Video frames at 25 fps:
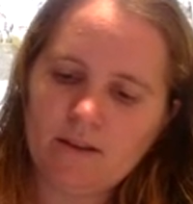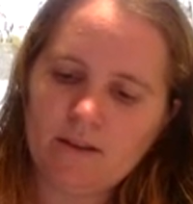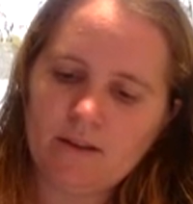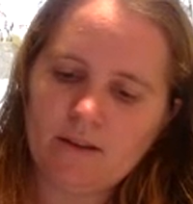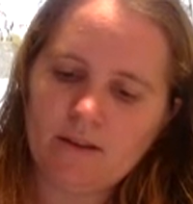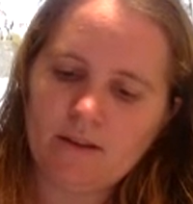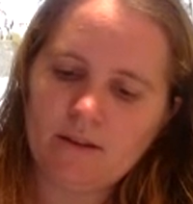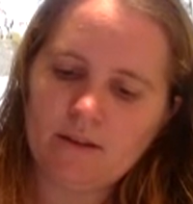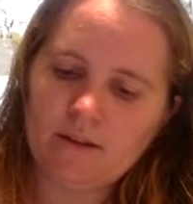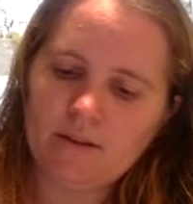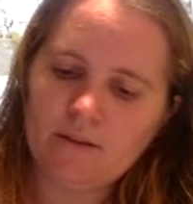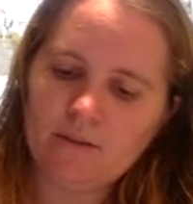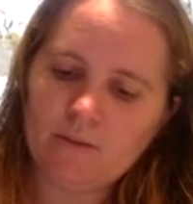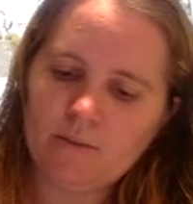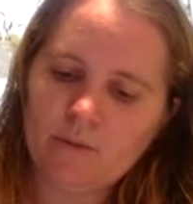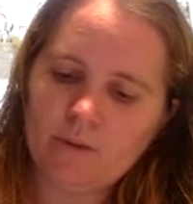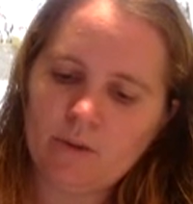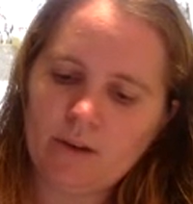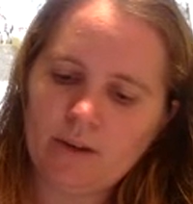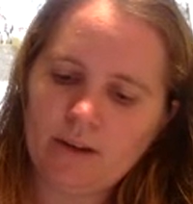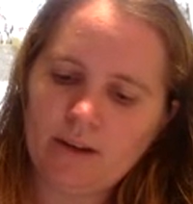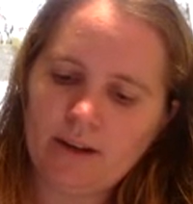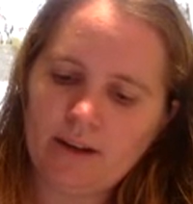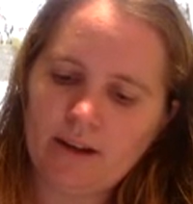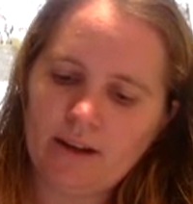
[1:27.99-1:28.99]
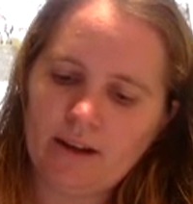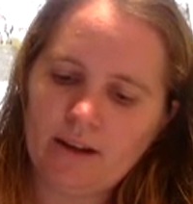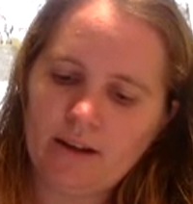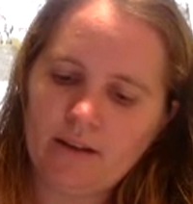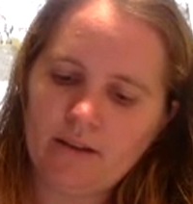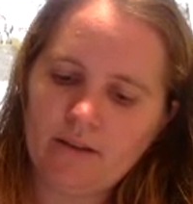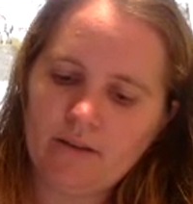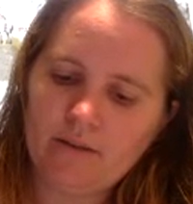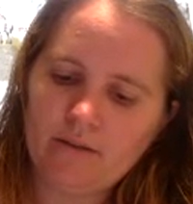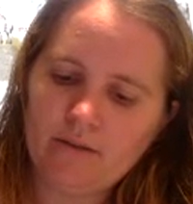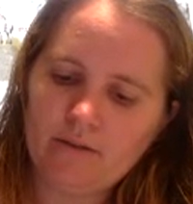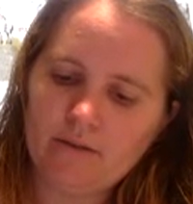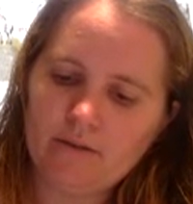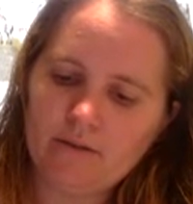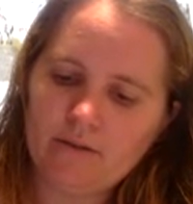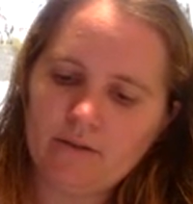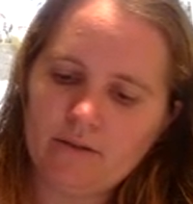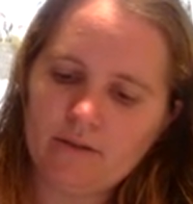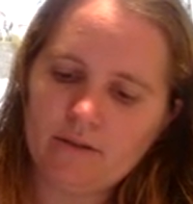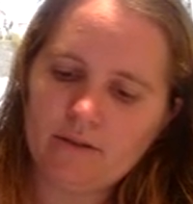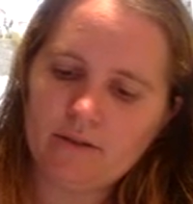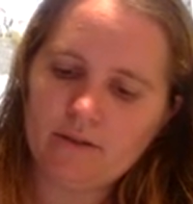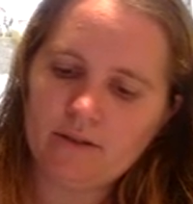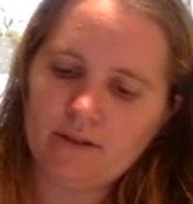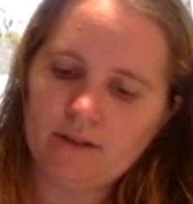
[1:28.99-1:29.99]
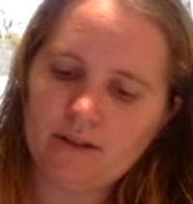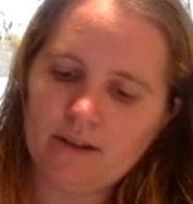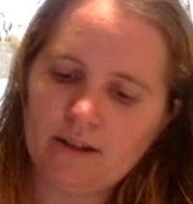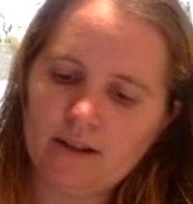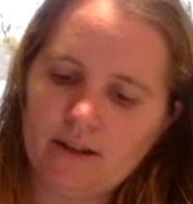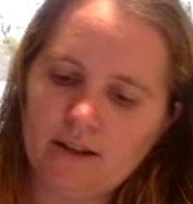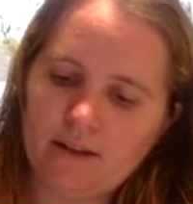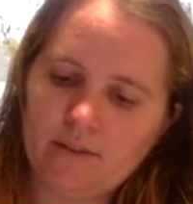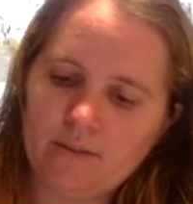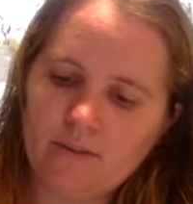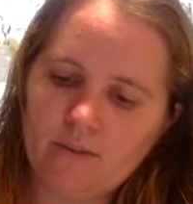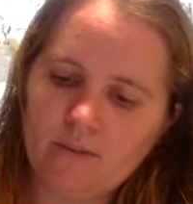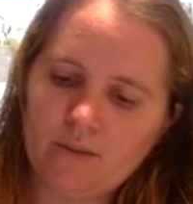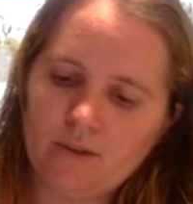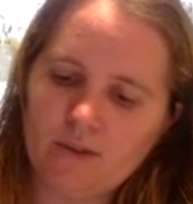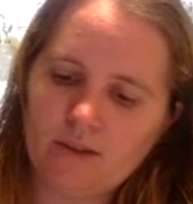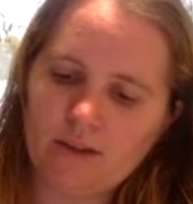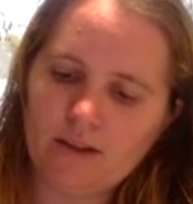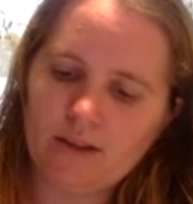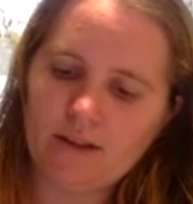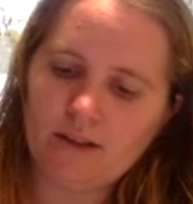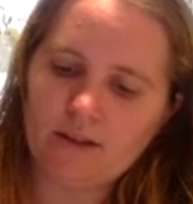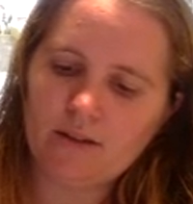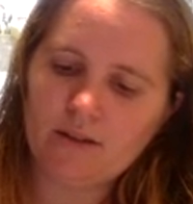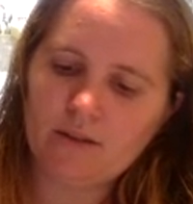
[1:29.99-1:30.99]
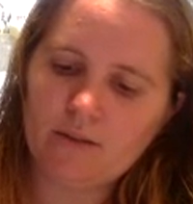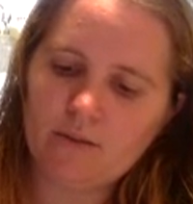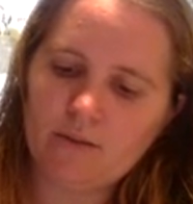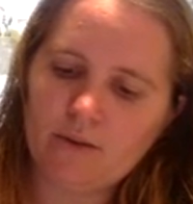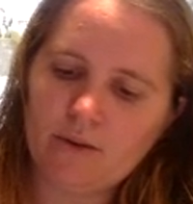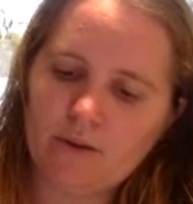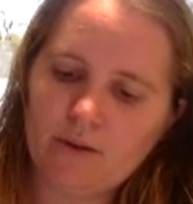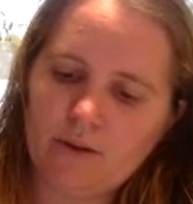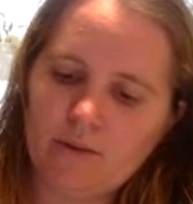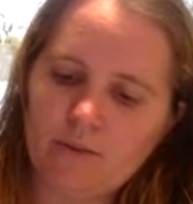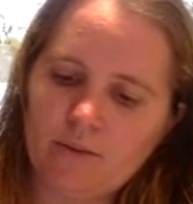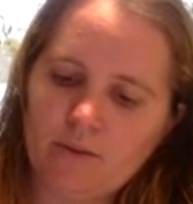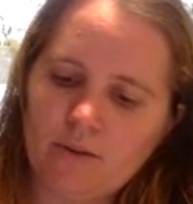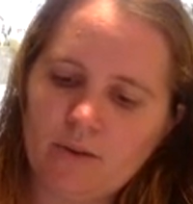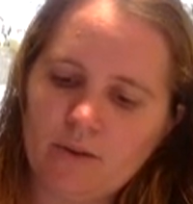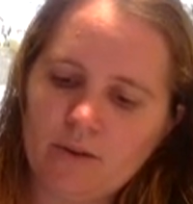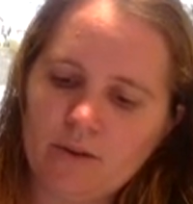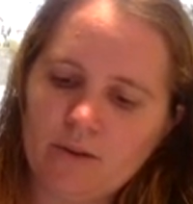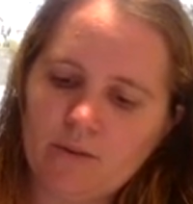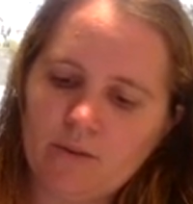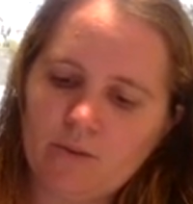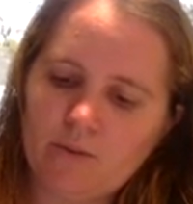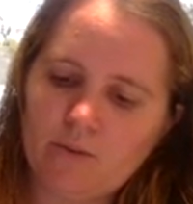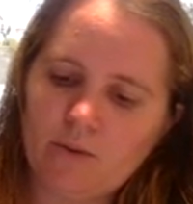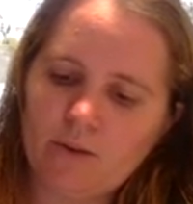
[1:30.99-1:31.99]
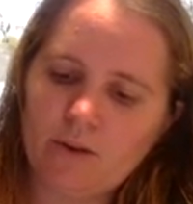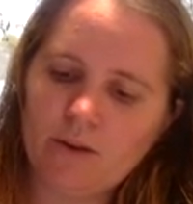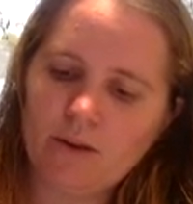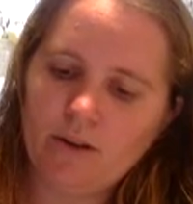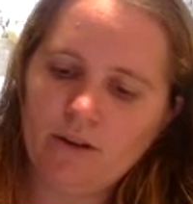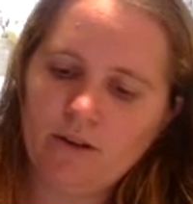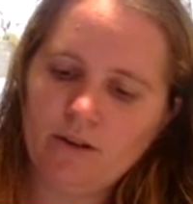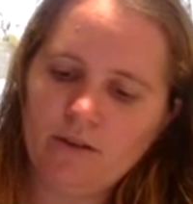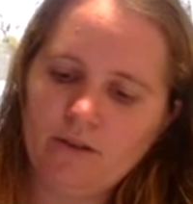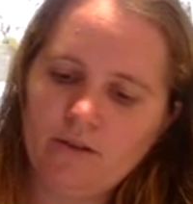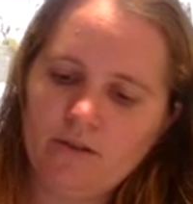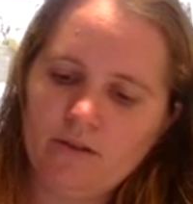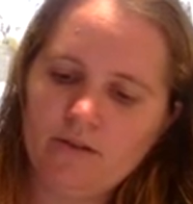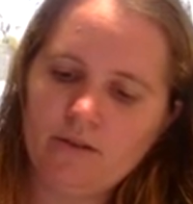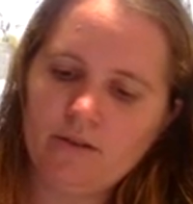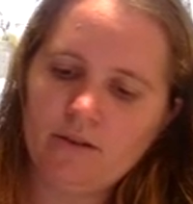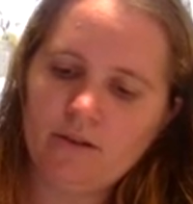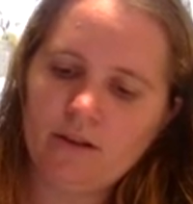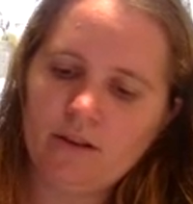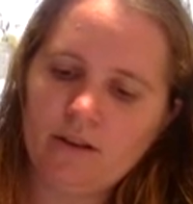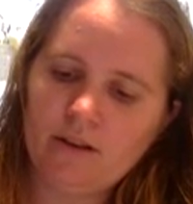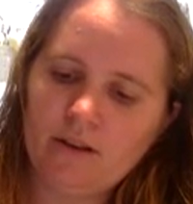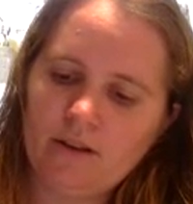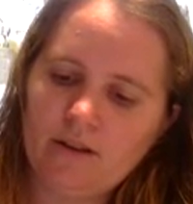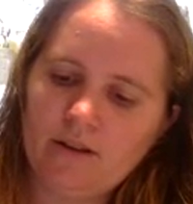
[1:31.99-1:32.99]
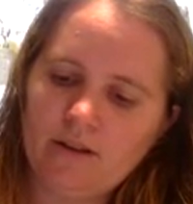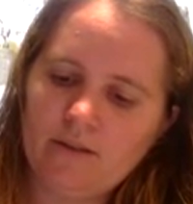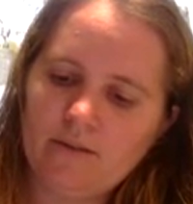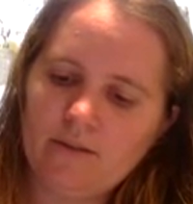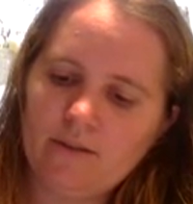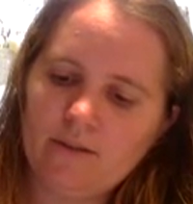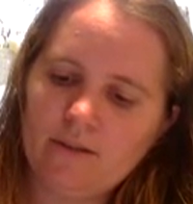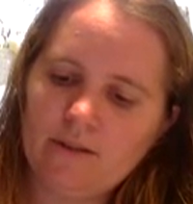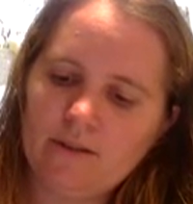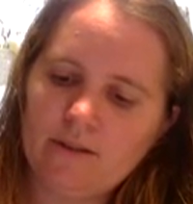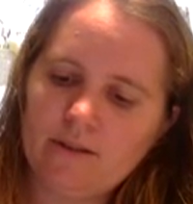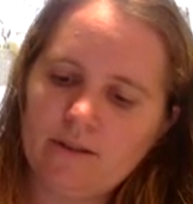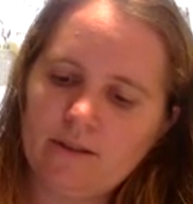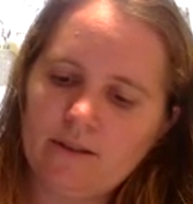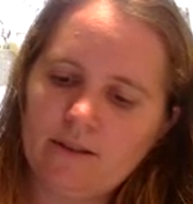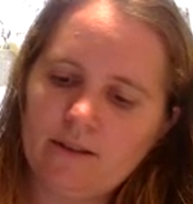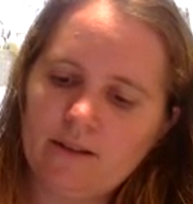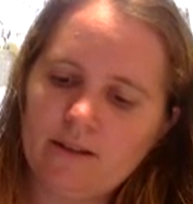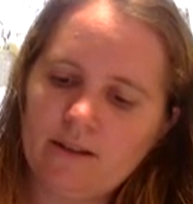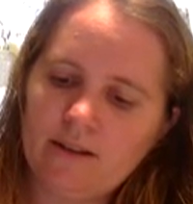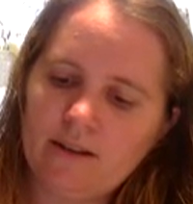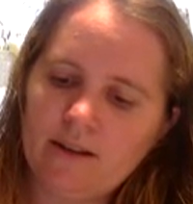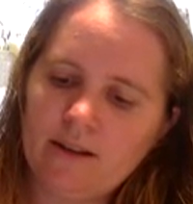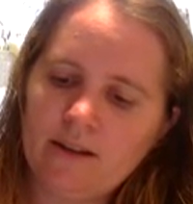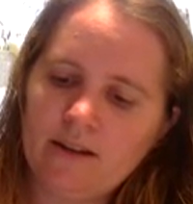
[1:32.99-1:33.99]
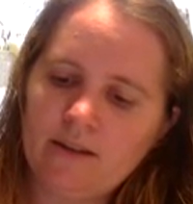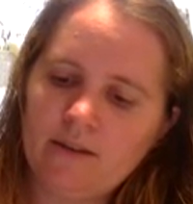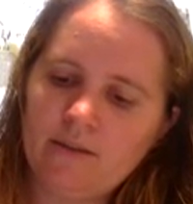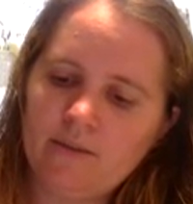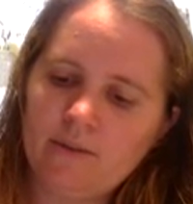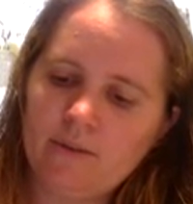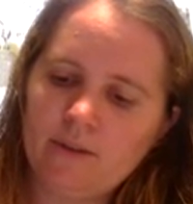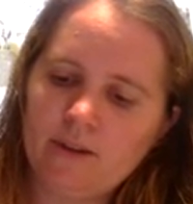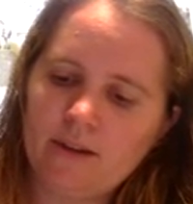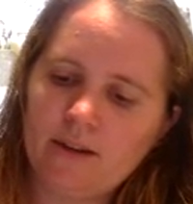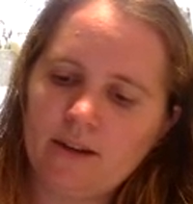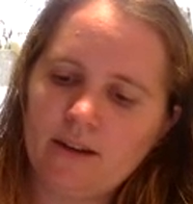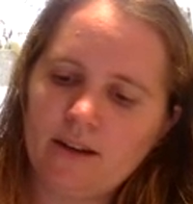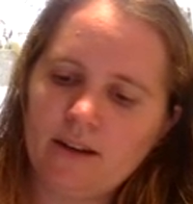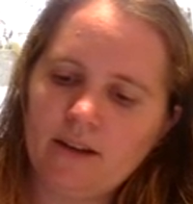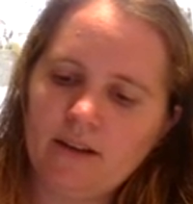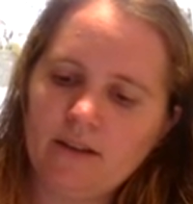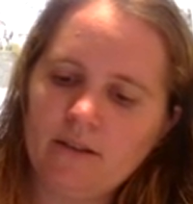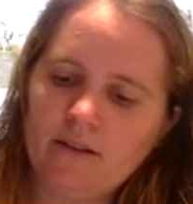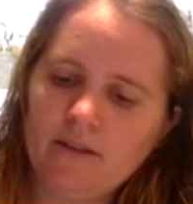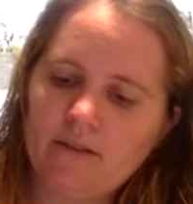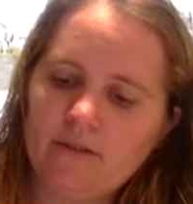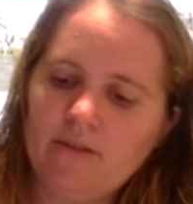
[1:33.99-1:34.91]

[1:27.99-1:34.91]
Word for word: is 1 half times x squared plus 1 raised to the negative one half.